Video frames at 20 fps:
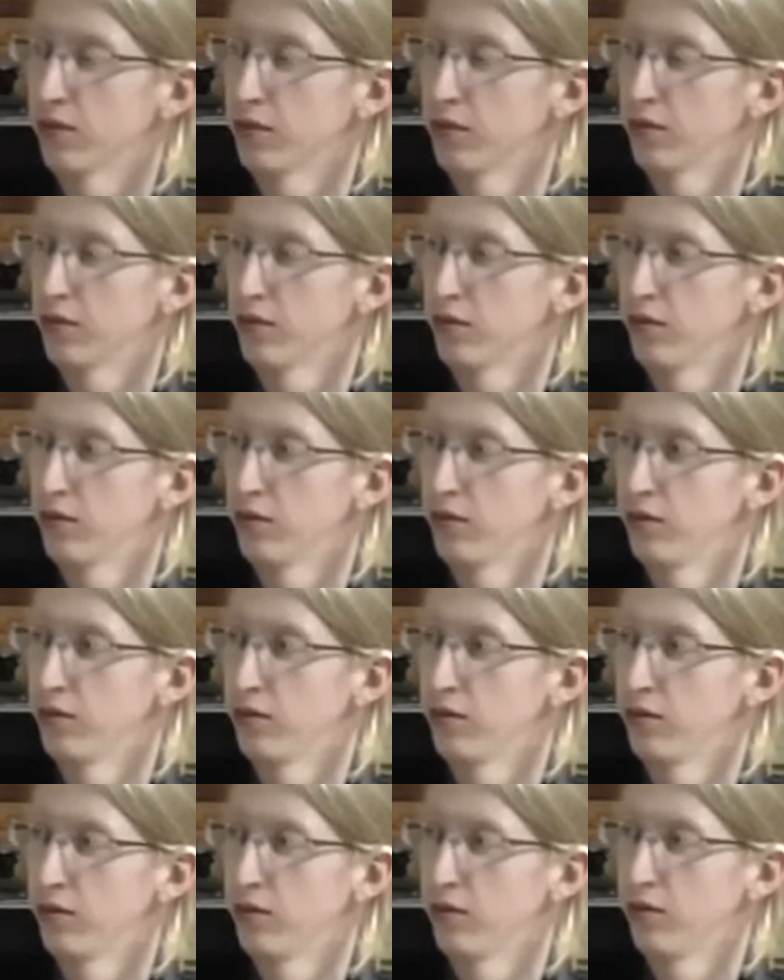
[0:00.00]

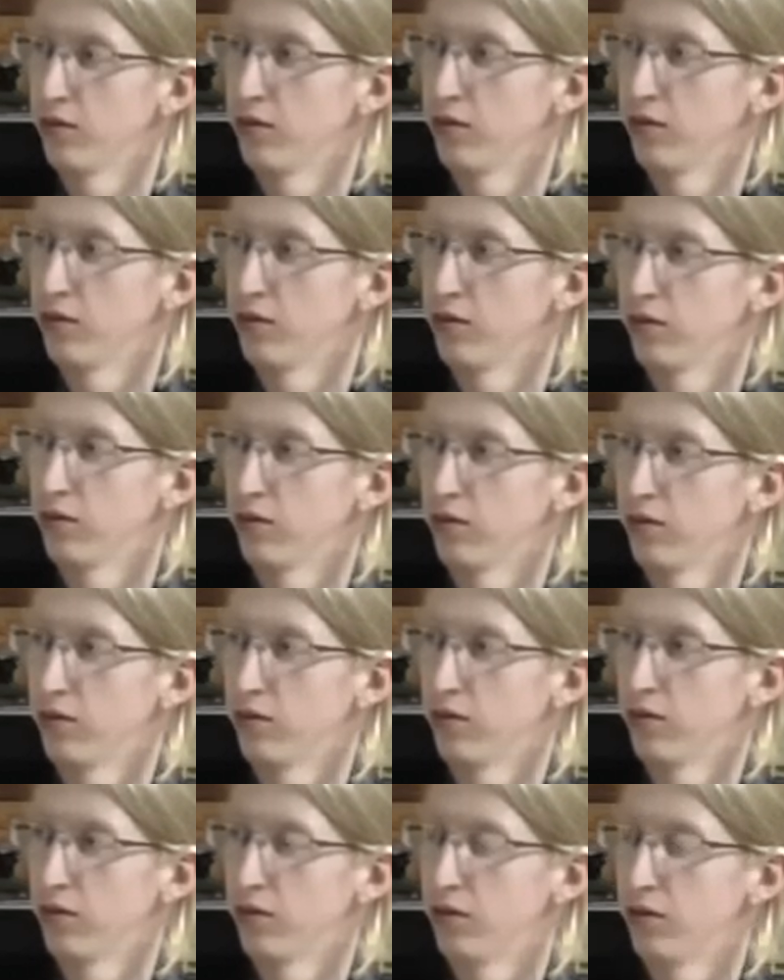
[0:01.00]

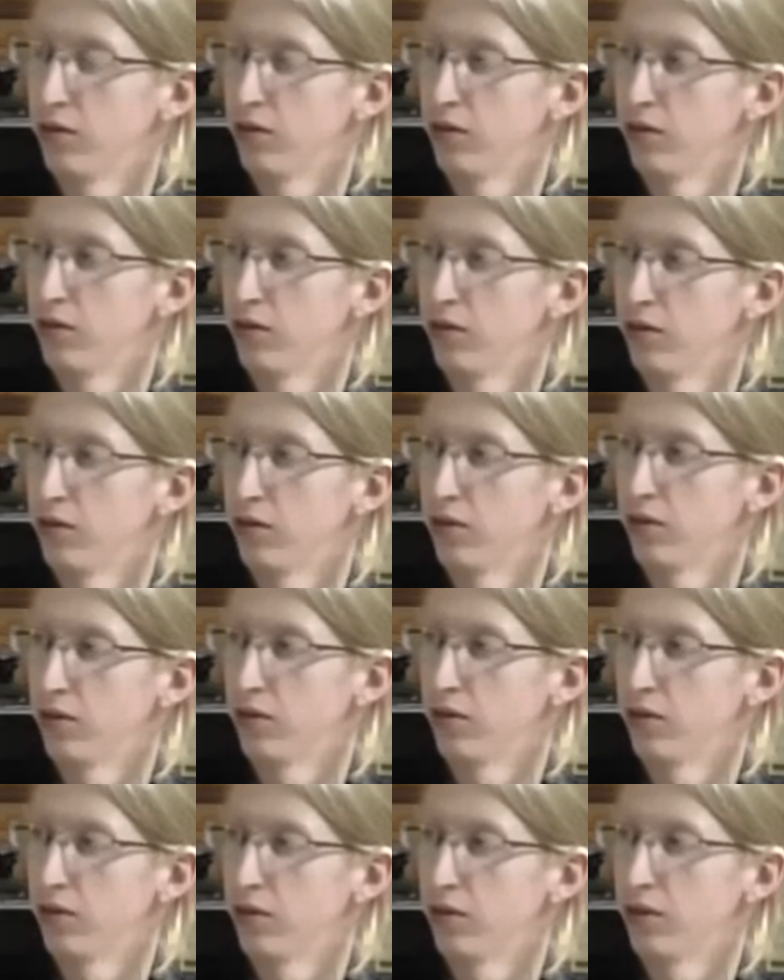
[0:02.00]

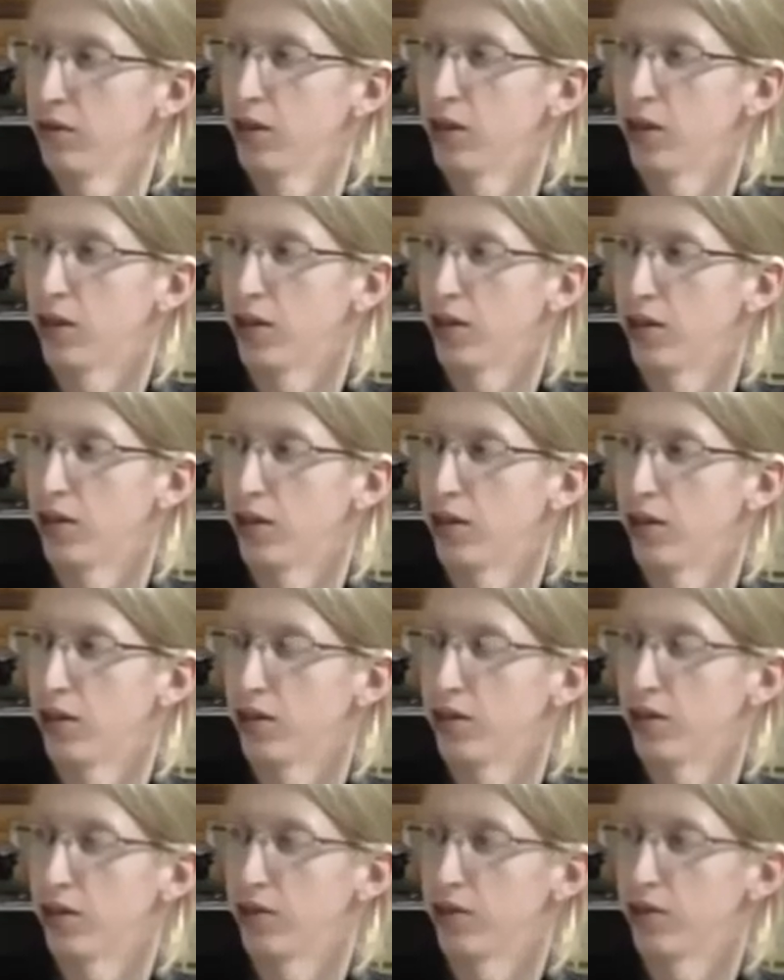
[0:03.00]

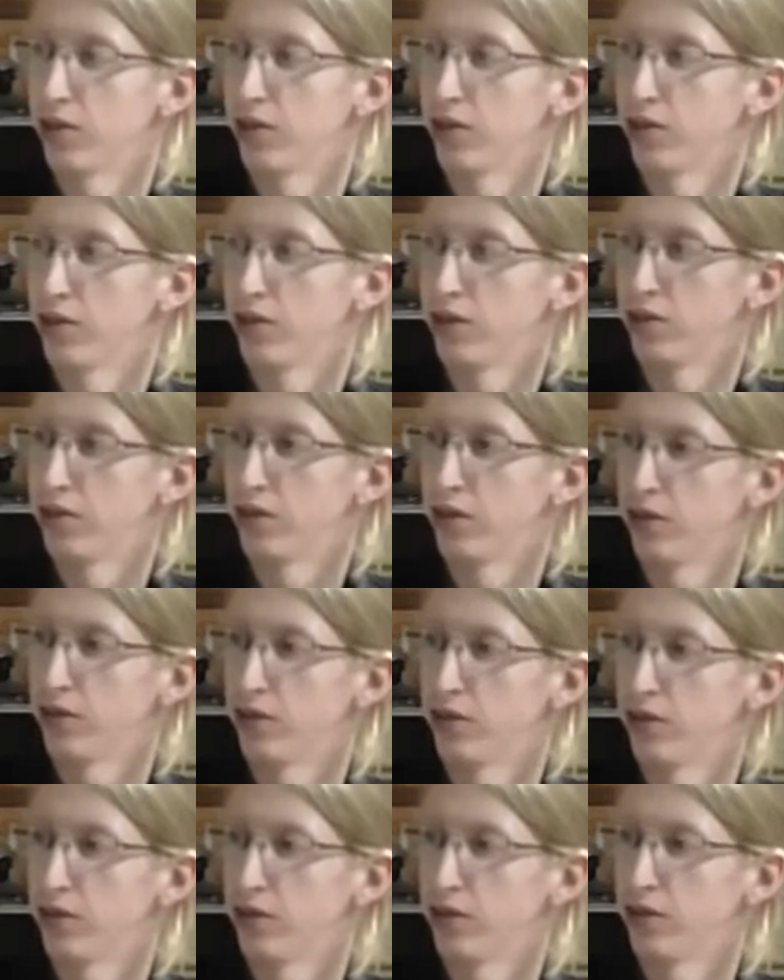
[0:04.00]

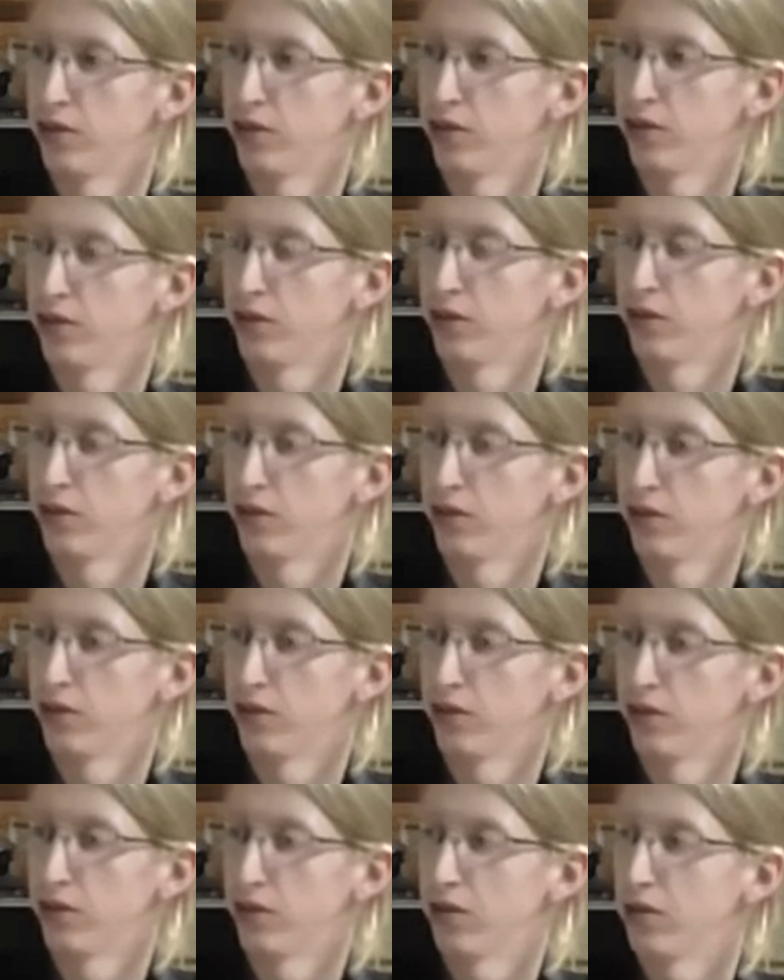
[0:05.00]

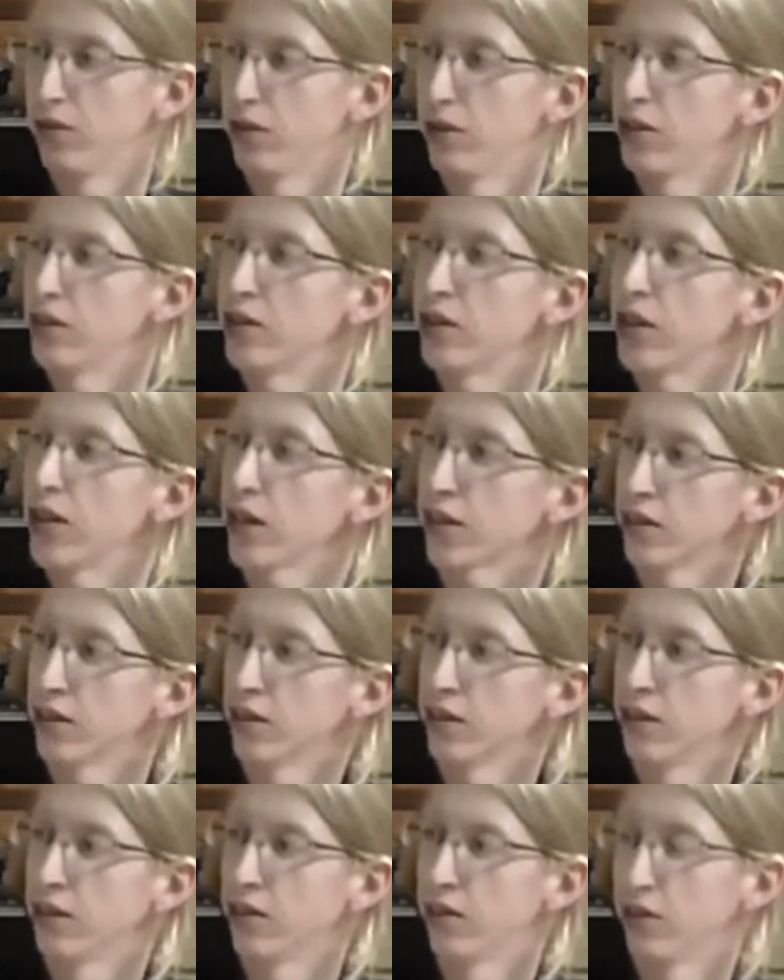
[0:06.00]

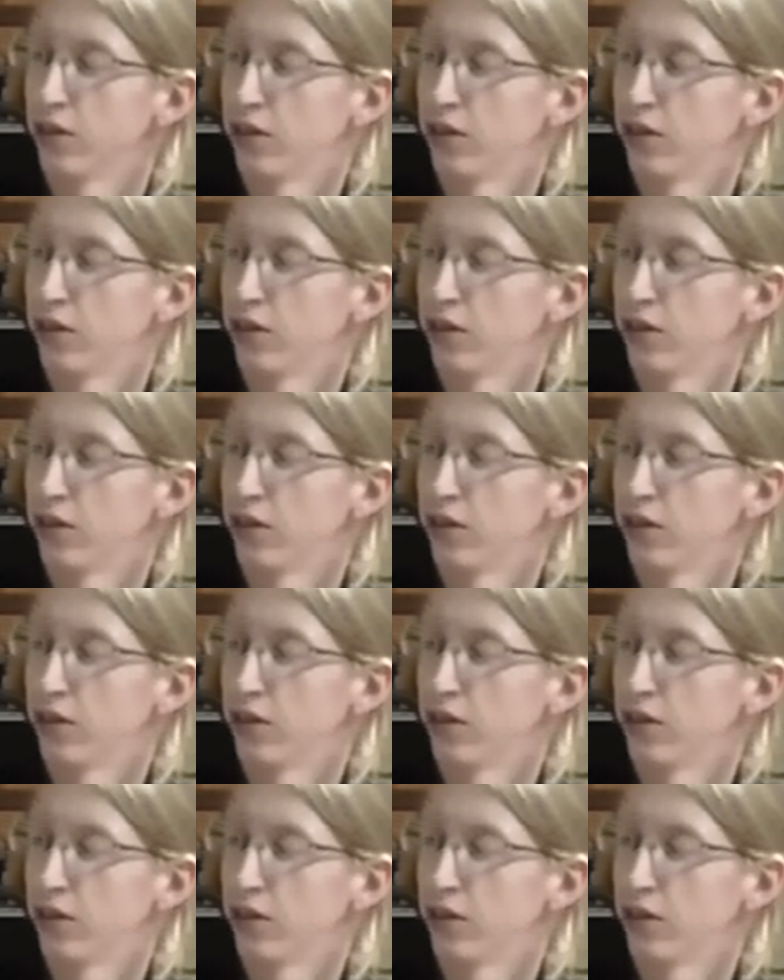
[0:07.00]
(not speaking)